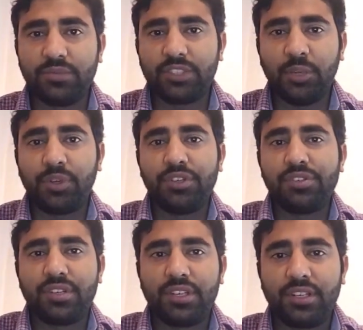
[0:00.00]
computer
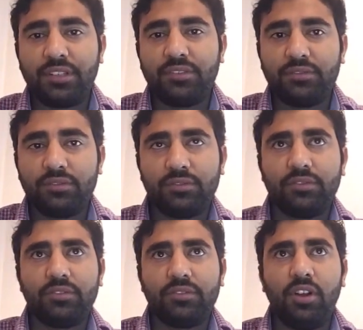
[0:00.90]
engineering,
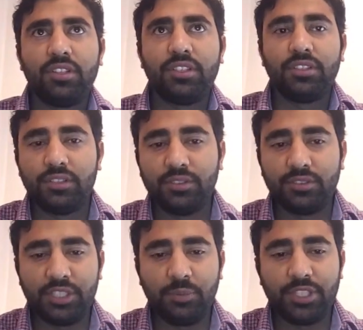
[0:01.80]
all the
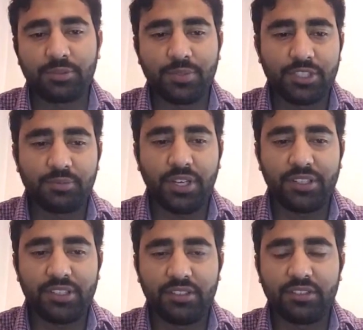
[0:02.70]
C++,
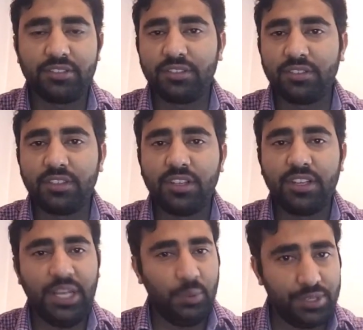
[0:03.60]
Python
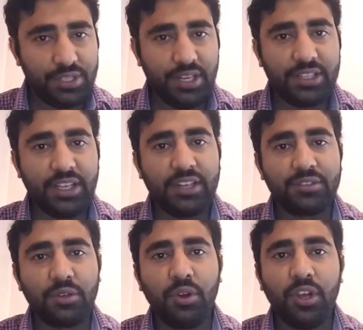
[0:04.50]
languages like that.
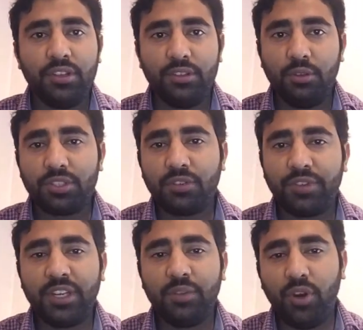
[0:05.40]
So those are
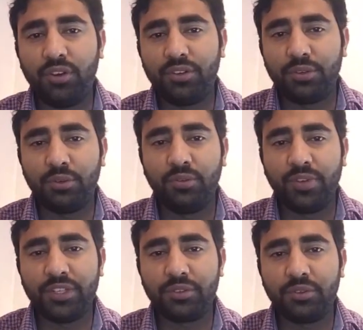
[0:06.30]
very important role
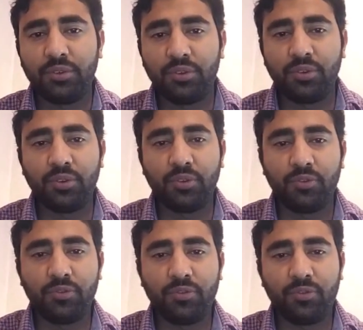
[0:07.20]
once you
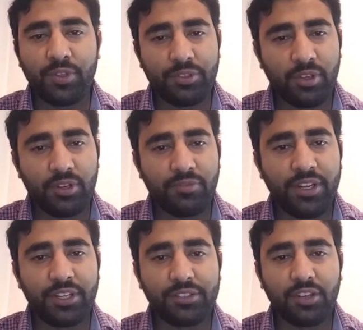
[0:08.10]
once you are
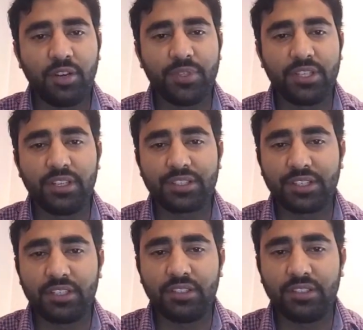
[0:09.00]
finding a job in the
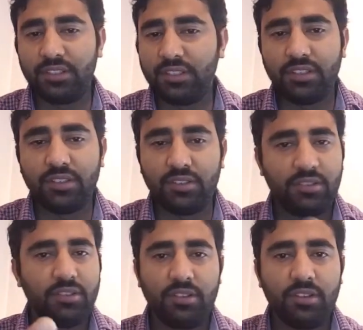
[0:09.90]
electrical
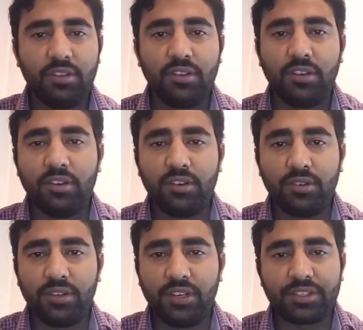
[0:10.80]
uh,
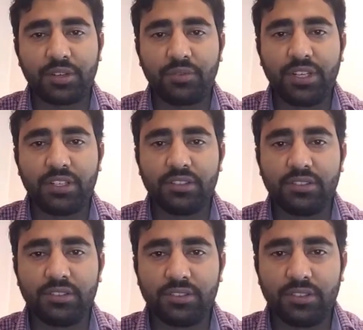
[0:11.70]
electric vehicle
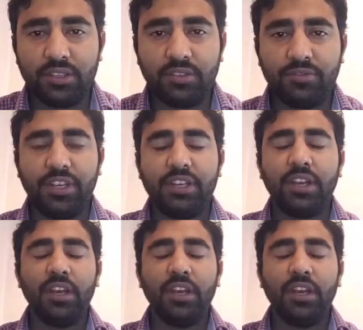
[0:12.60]
field.